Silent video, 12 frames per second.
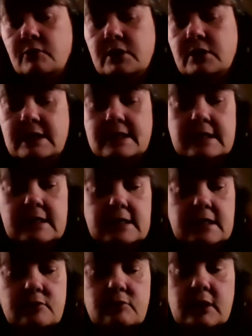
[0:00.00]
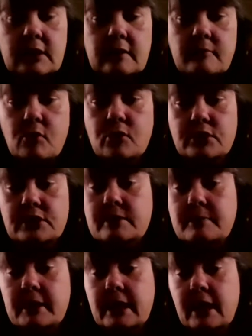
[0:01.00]
with discus, it's really important
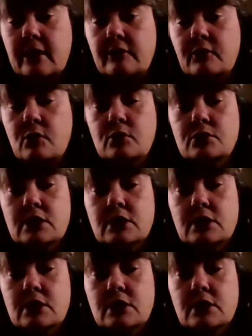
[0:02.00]
to be careful.